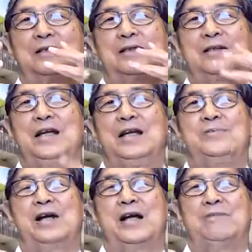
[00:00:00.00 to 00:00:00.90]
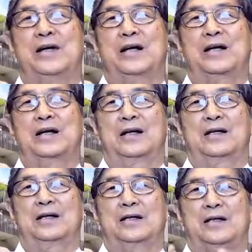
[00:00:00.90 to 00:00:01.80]
Abraham, like
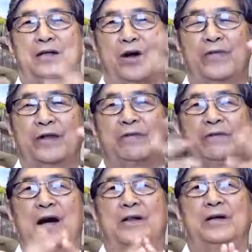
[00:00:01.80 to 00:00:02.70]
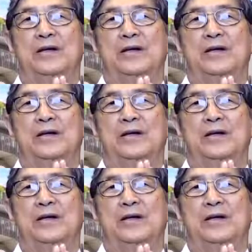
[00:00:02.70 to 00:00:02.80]
God the Father,